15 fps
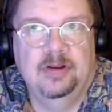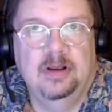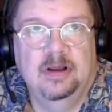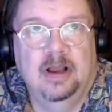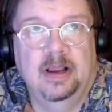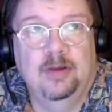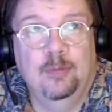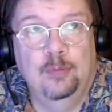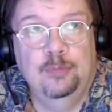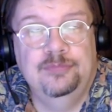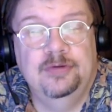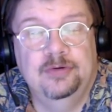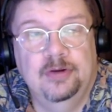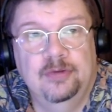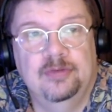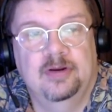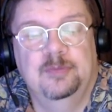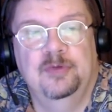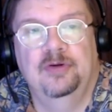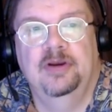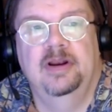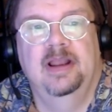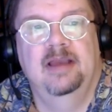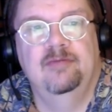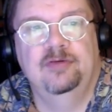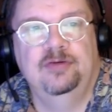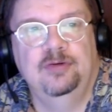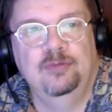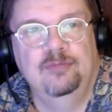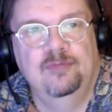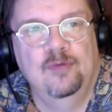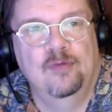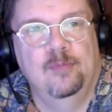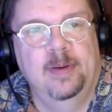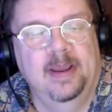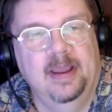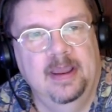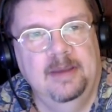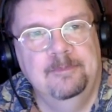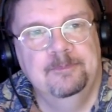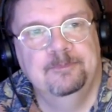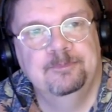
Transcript: I also know that I'm not going to have a 2-4 pair,